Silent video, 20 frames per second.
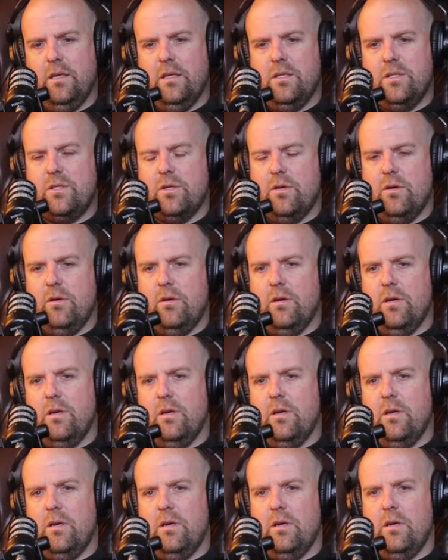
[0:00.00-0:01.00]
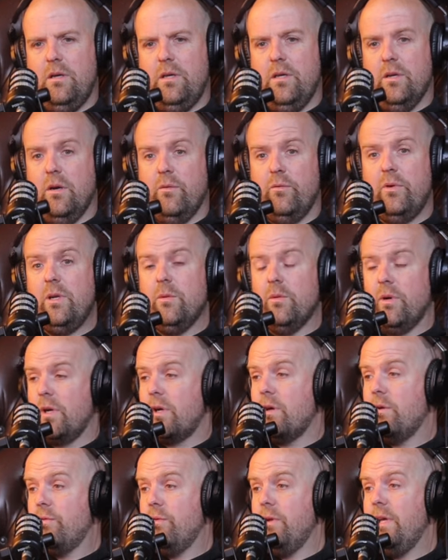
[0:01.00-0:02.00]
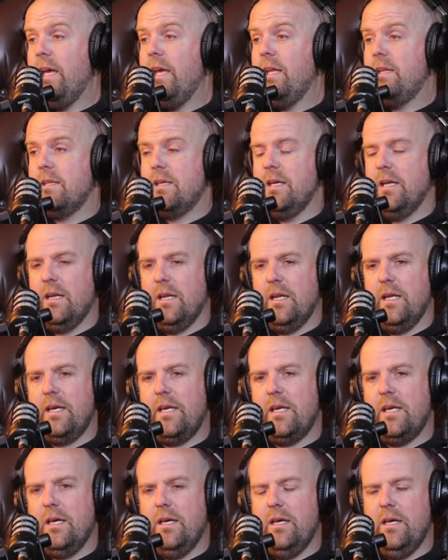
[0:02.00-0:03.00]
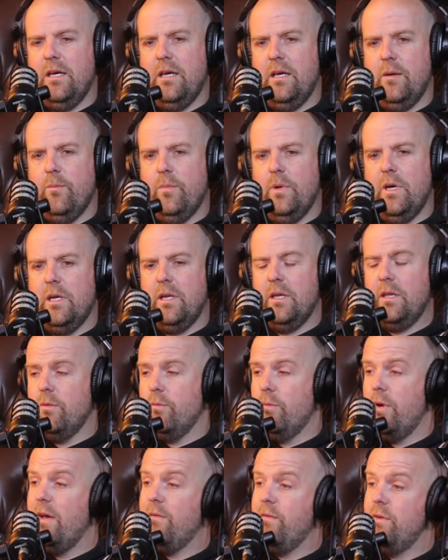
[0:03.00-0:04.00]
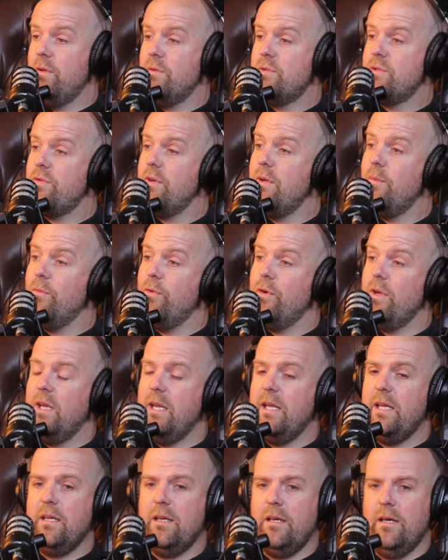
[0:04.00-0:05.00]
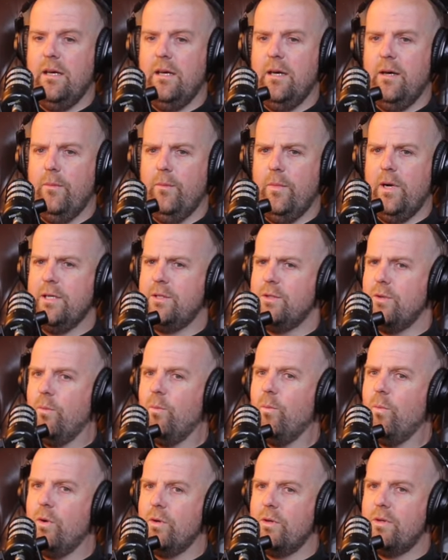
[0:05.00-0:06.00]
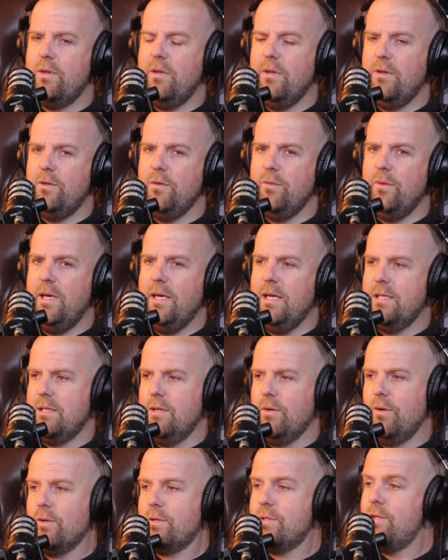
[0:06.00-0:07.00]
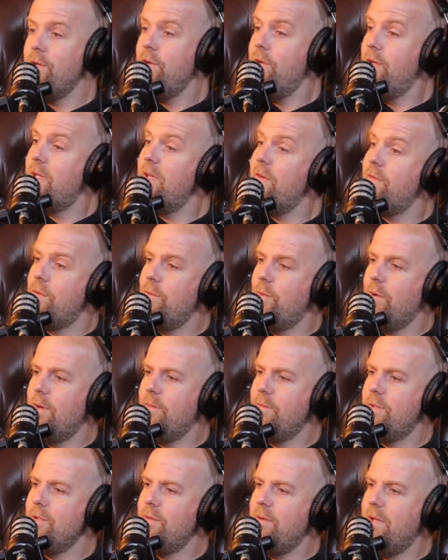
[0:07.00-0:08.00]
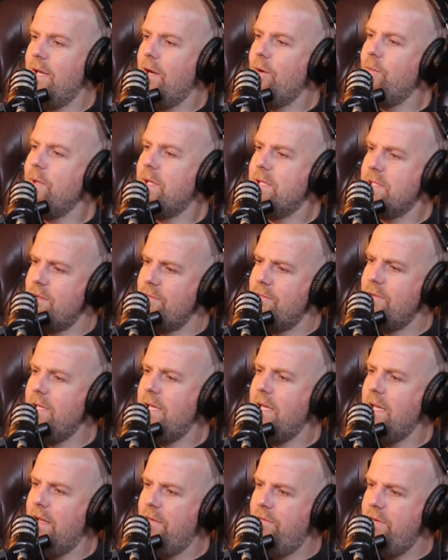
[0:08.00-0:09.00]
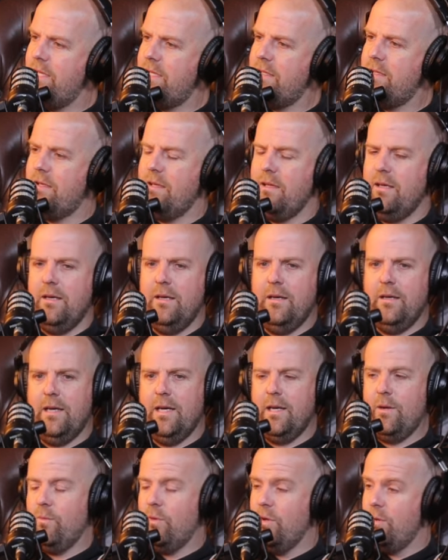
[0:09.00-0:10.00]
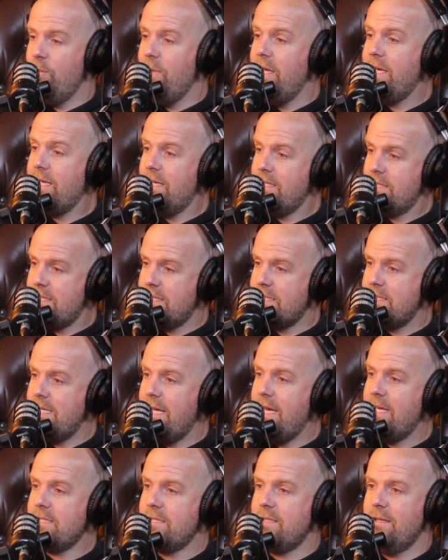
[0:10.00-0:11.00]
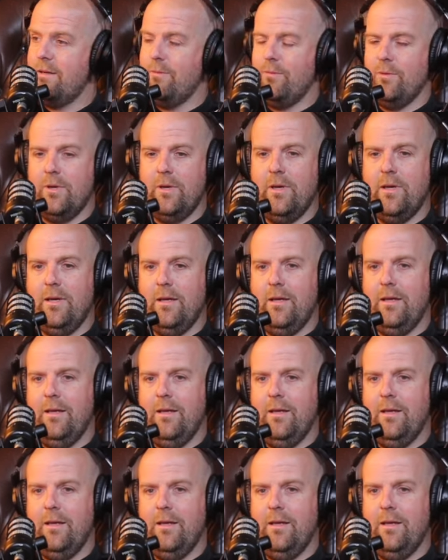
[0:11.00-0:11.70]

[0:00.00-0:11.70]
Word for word: so you know, I really want to create kind of like um, another revenue stream. Really, um, I don't want to do it as an alternative to what I'm doing now because I really love it, uh, and I want to make it a success. And I want to,